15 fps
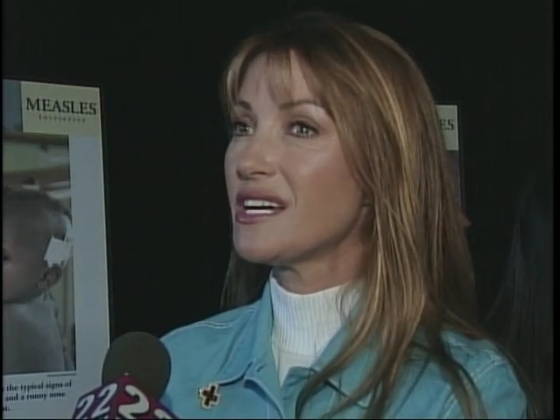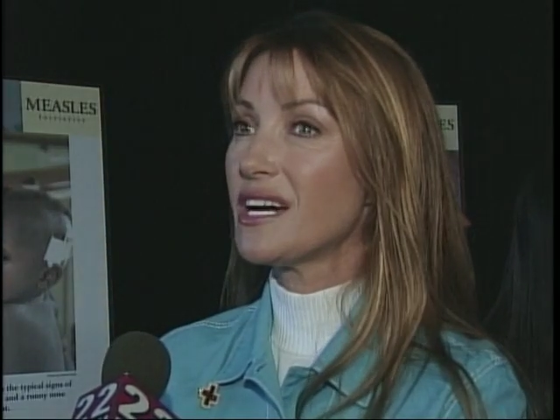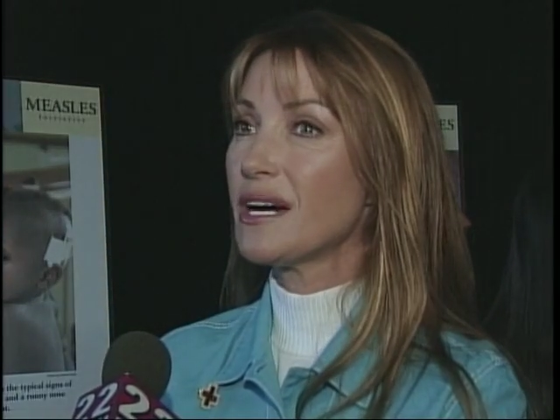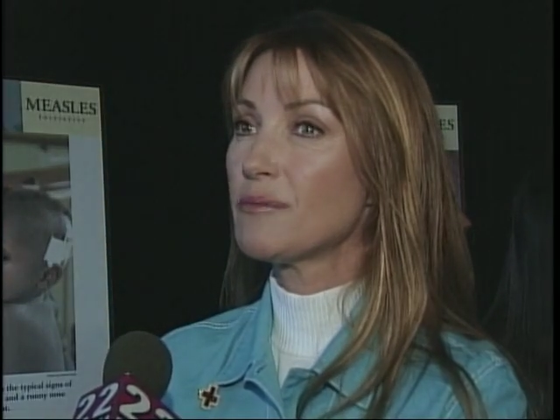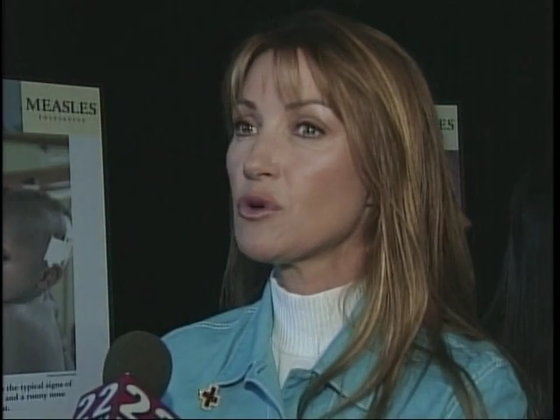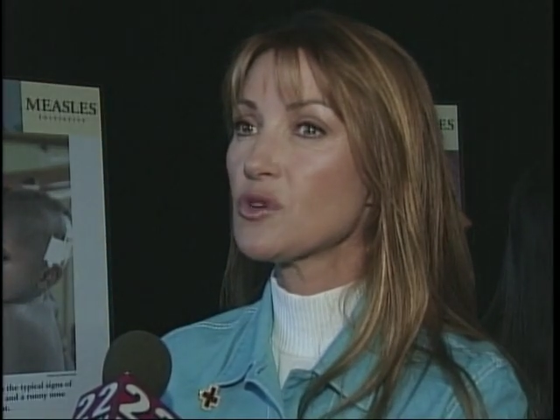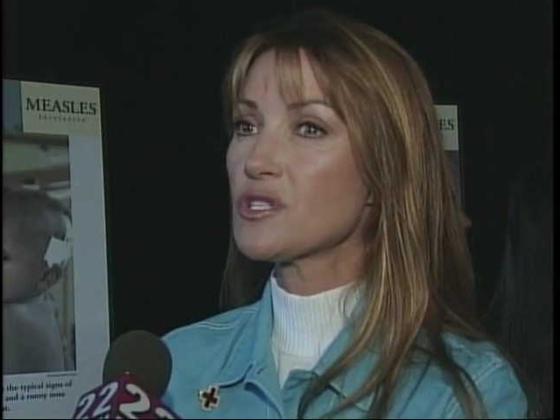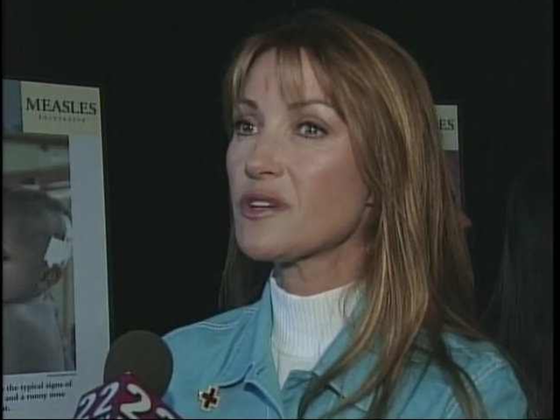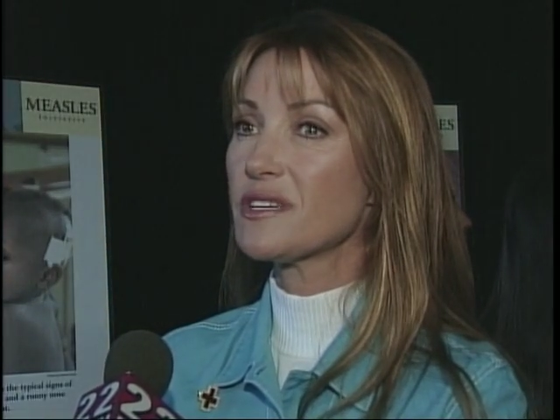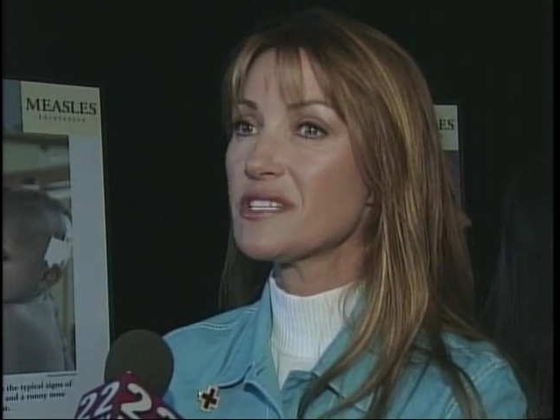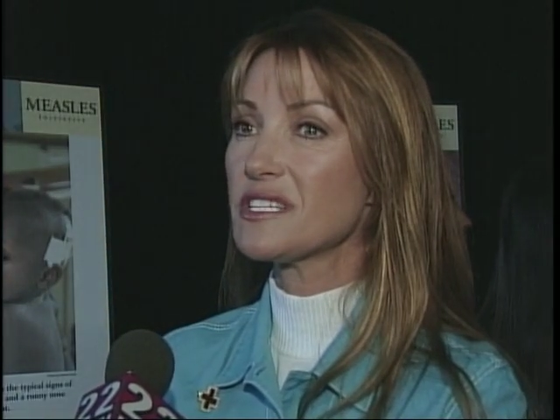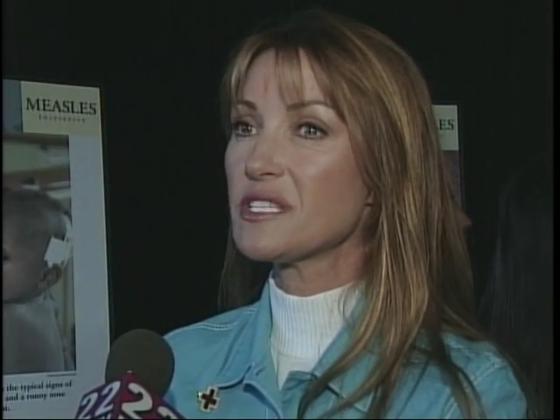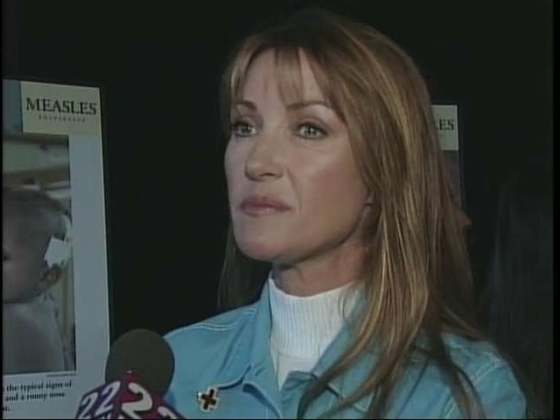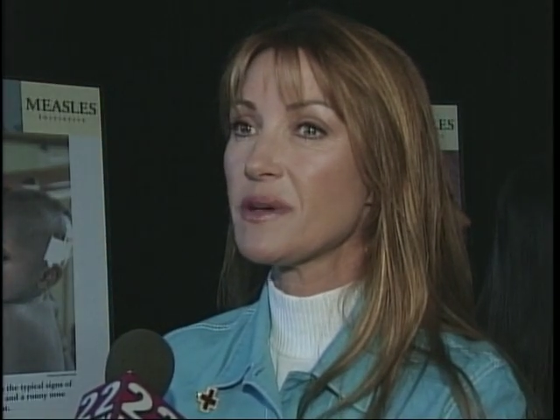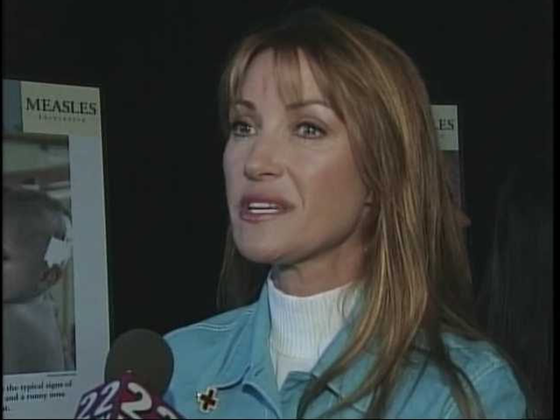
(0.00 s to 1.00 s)
I'm also
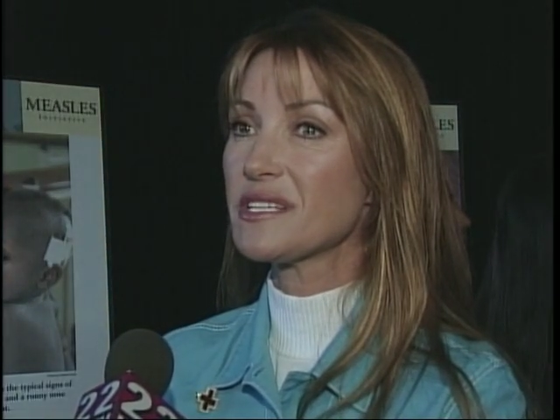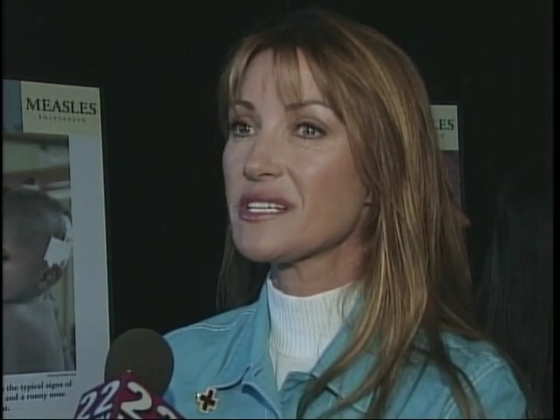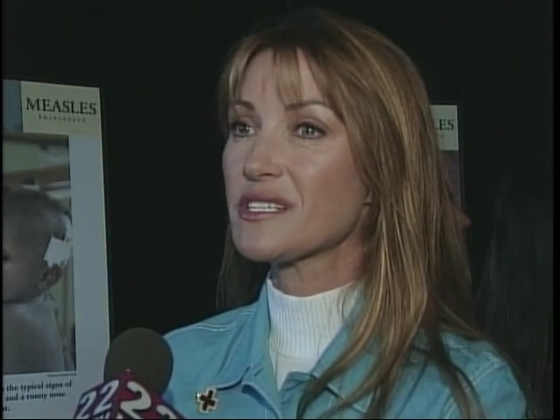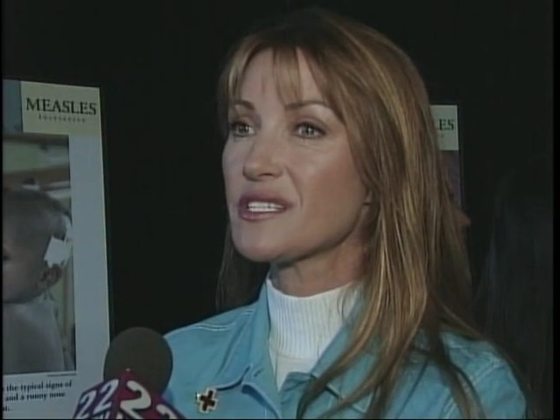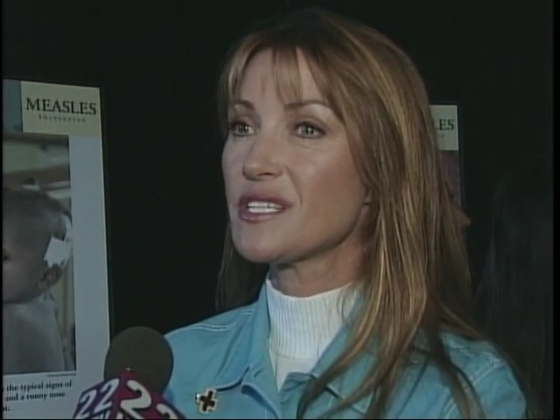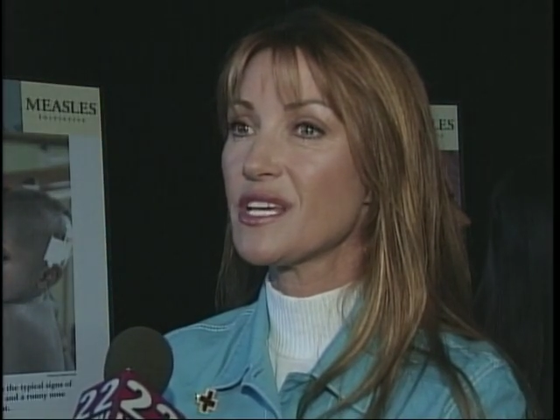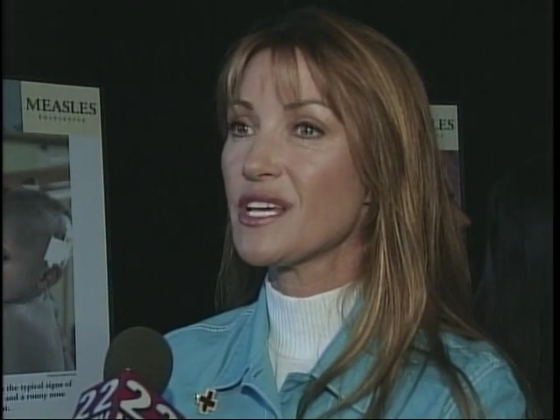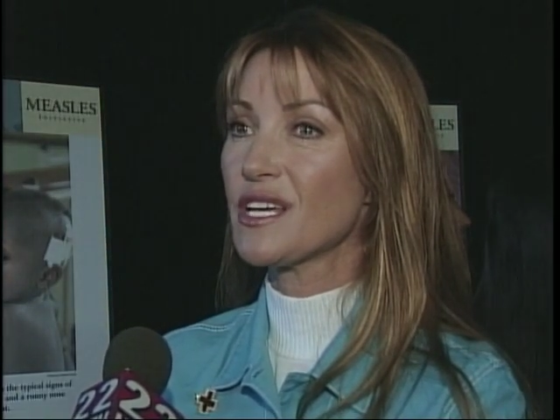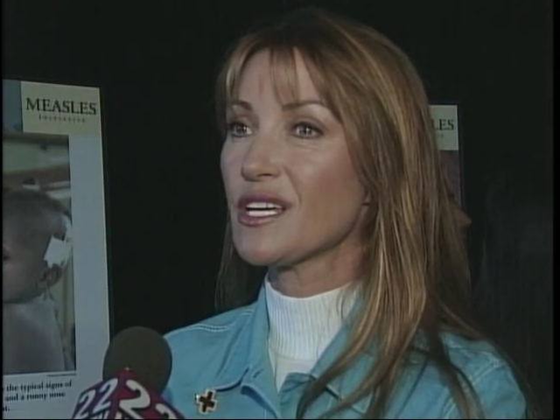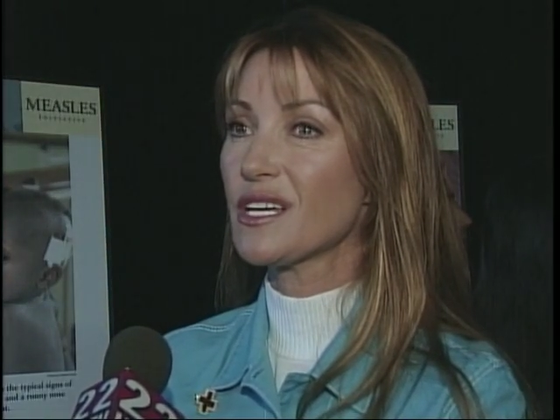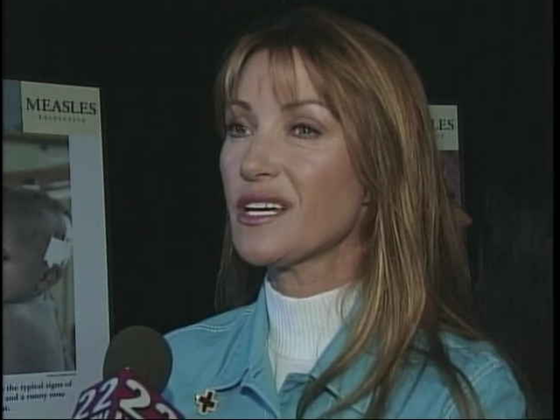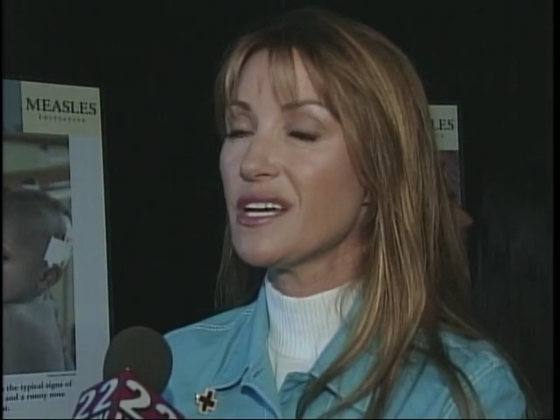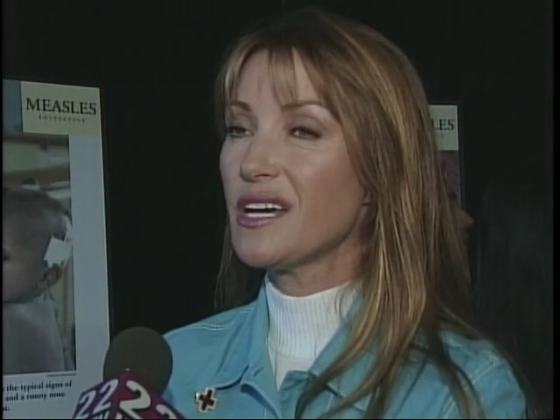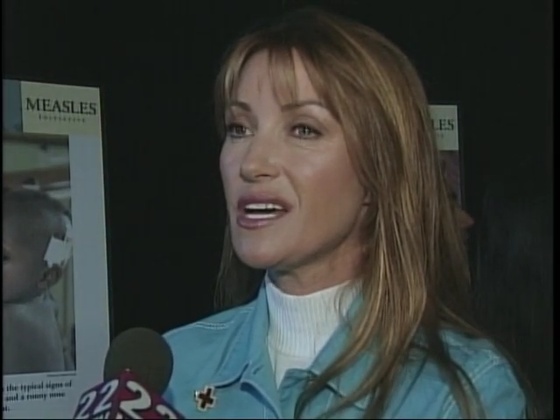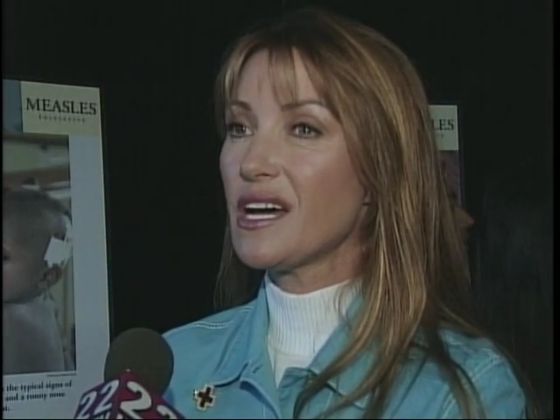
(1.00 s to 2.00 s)
anticipating
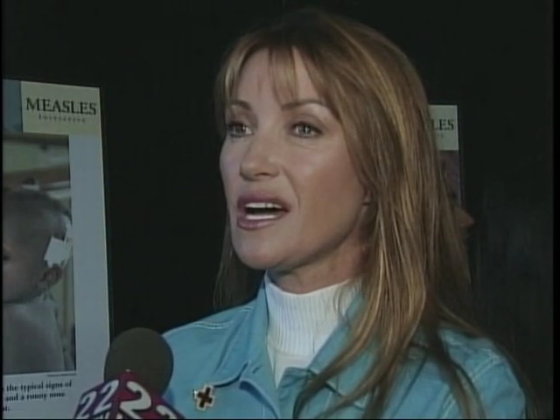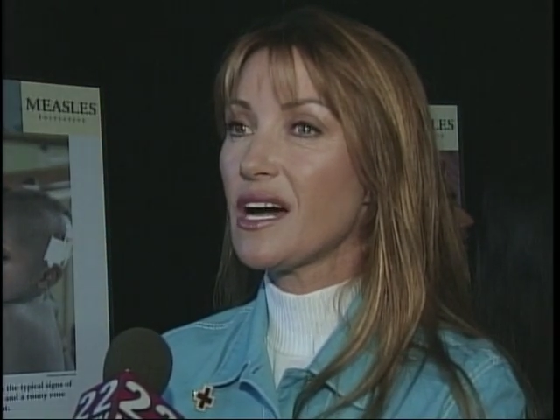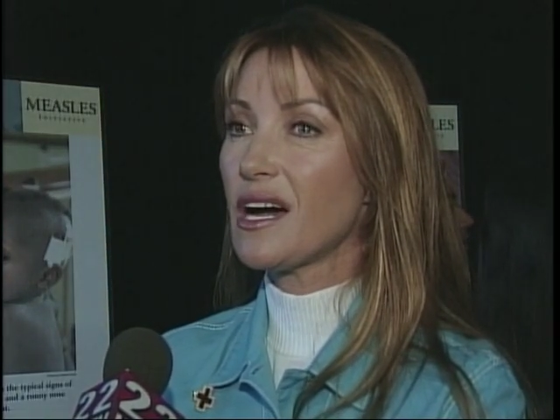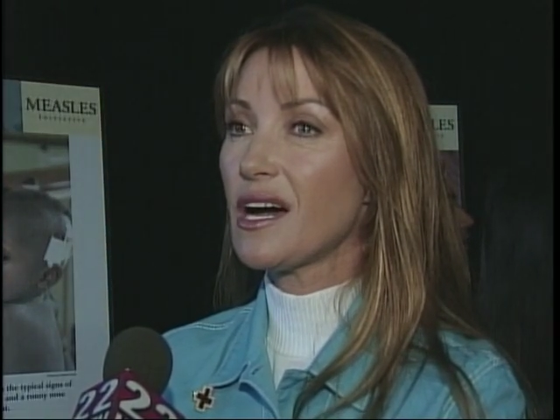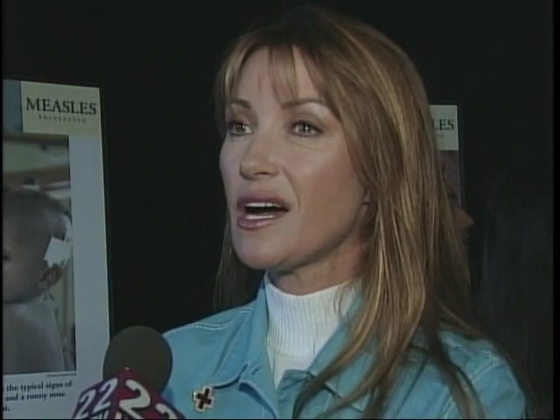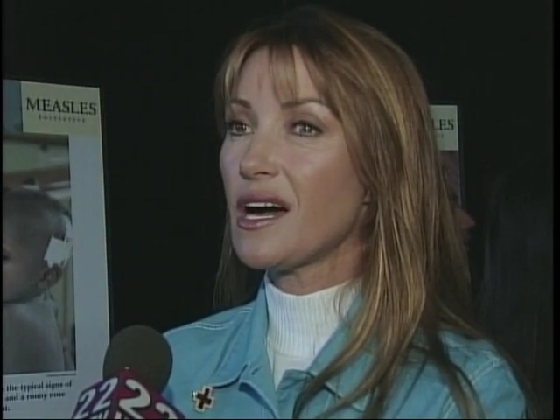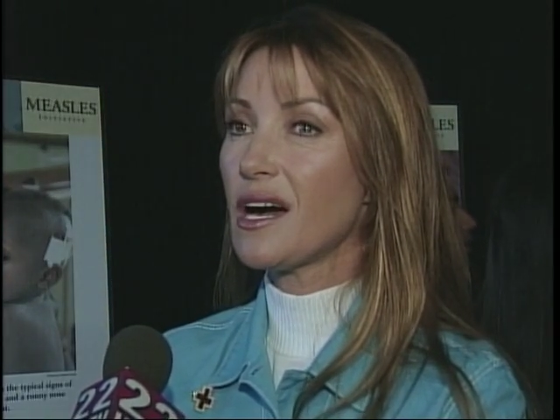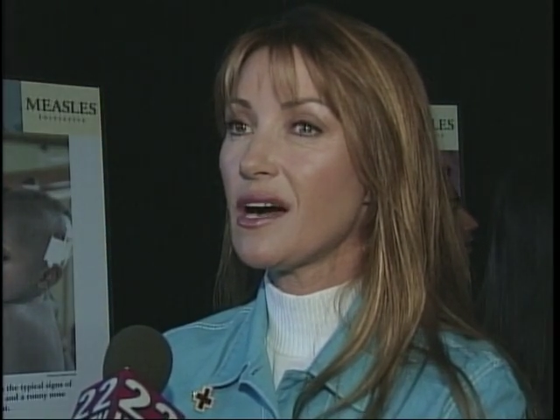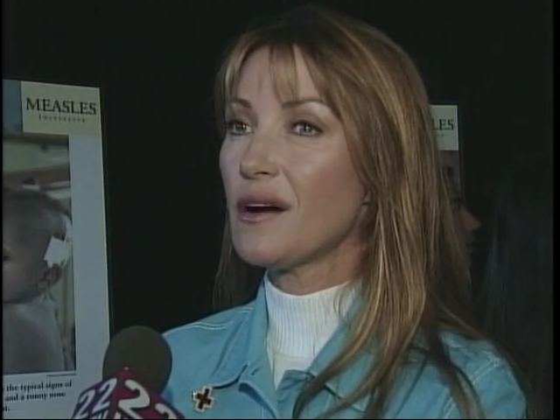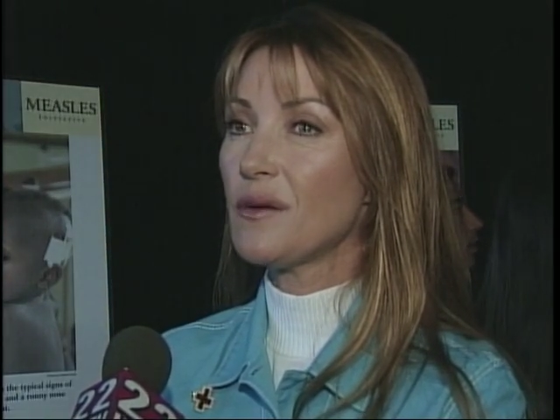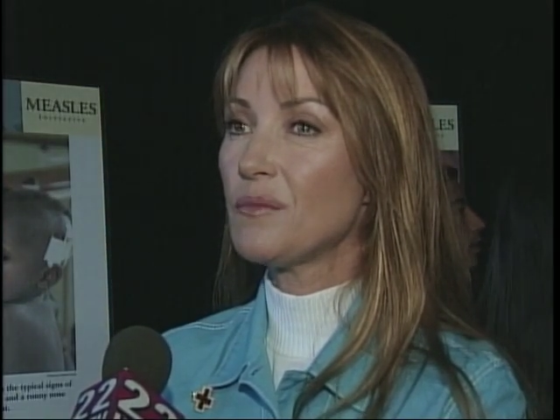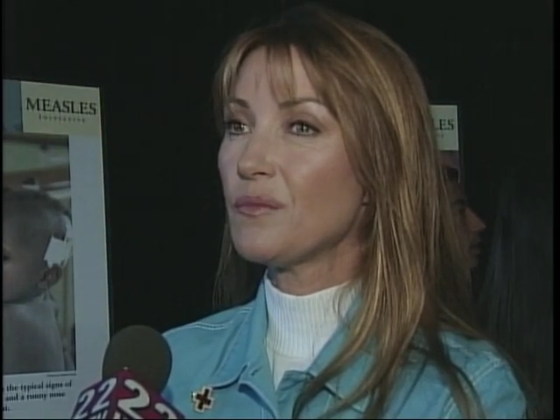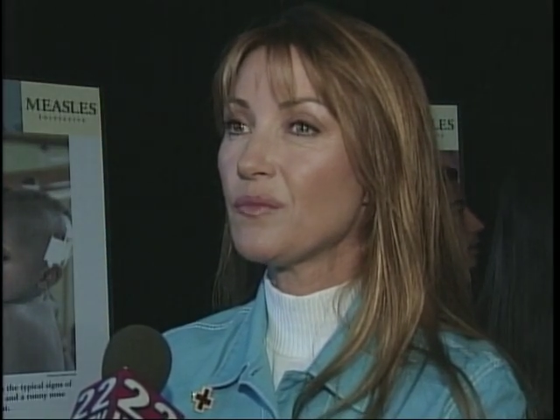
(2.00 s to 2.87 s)
seeing um,